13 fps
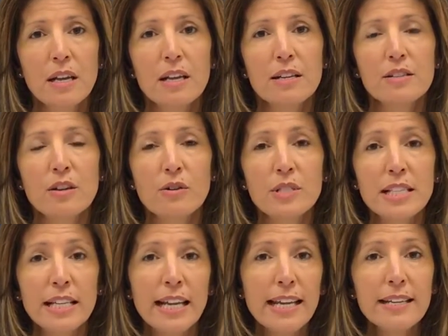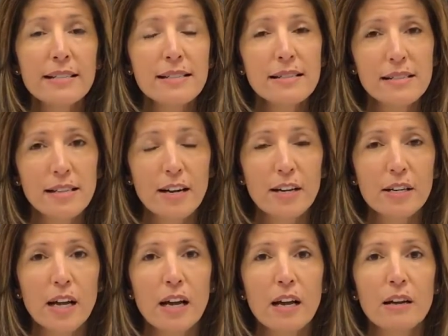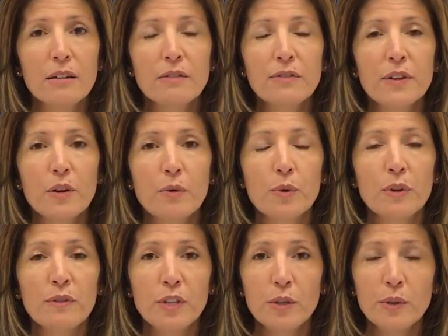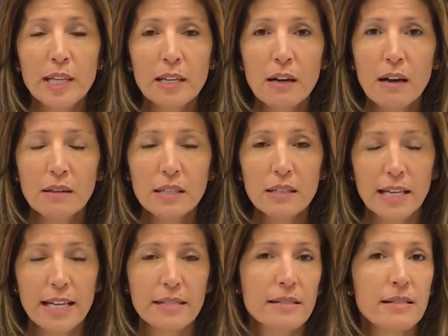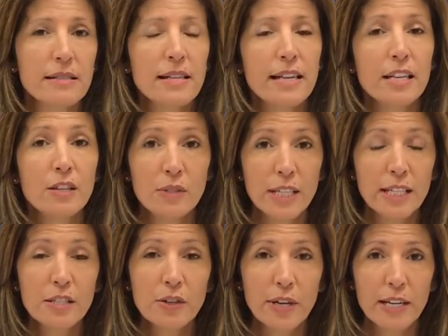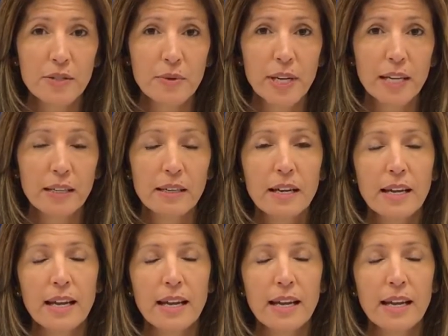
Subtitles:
So today is the start of reviewing all the classes that you need to graduate